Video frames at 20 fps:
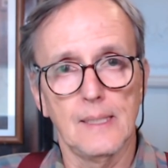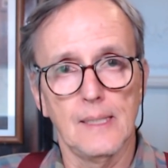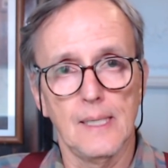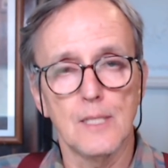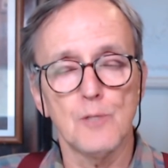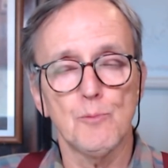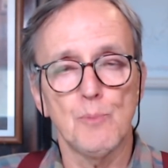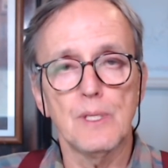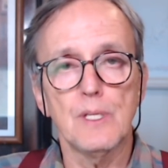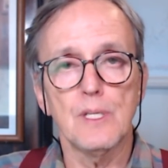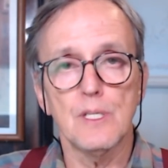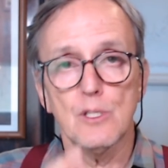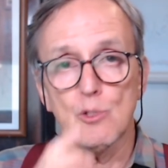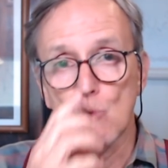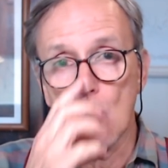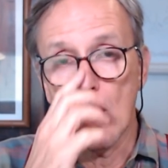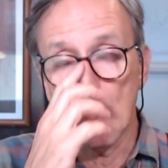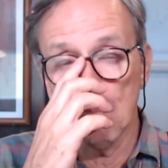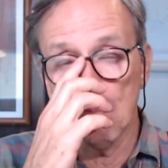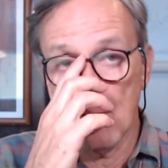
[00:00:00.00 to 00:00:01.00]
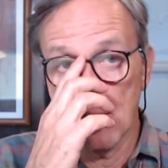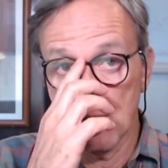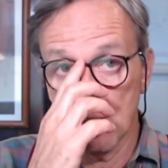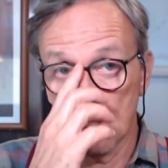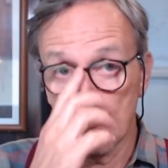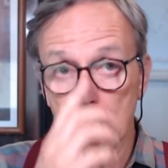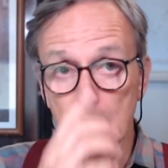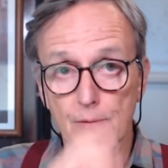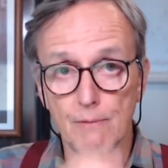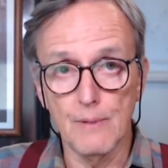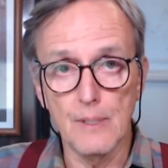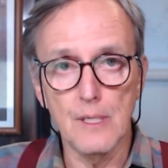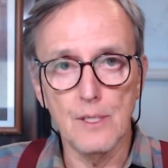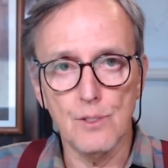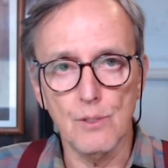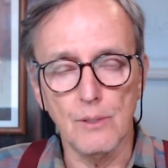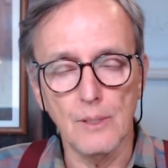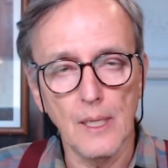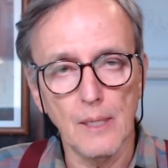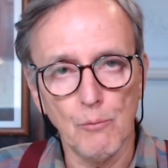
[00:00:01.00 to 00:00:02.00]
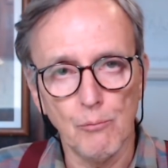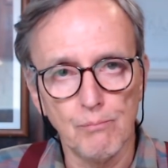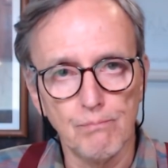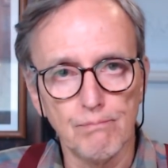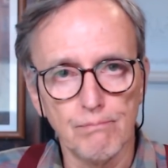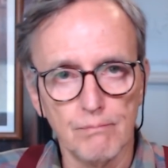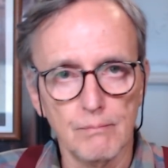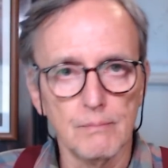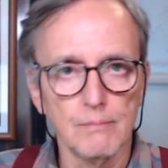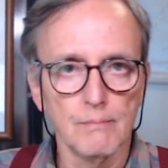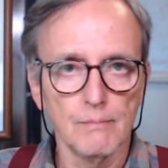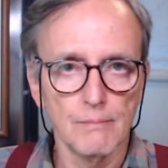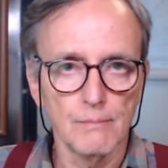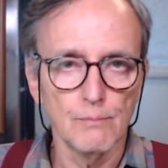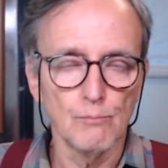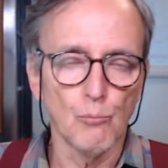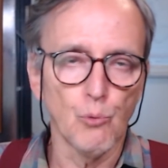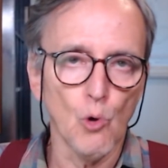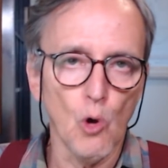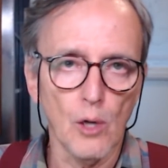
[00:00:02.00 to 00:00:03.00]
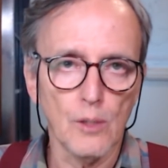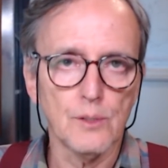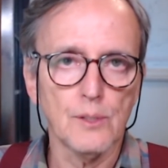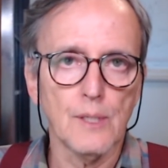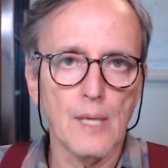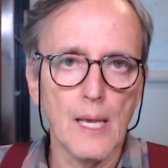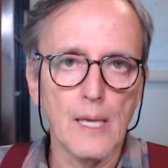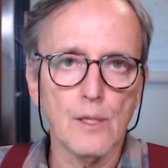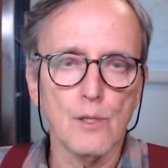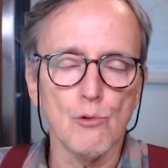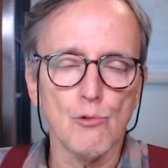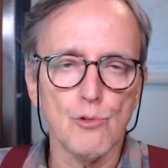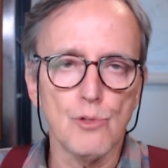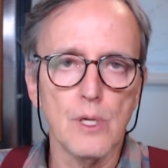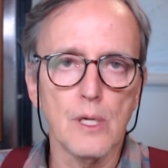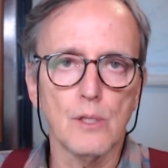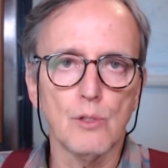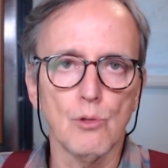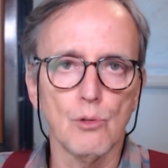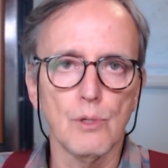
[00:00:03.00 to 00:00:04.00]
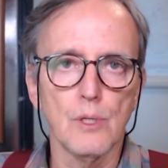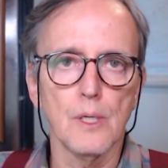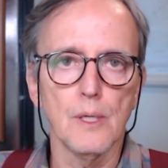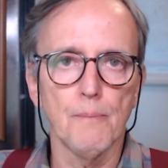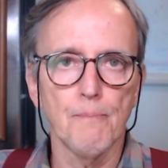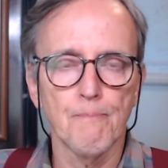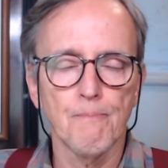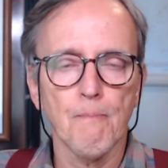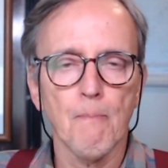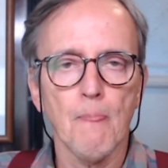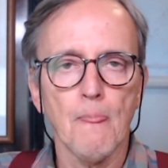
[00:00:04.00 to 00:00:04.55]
has been described by Steve Nissen, that brought candlestick to the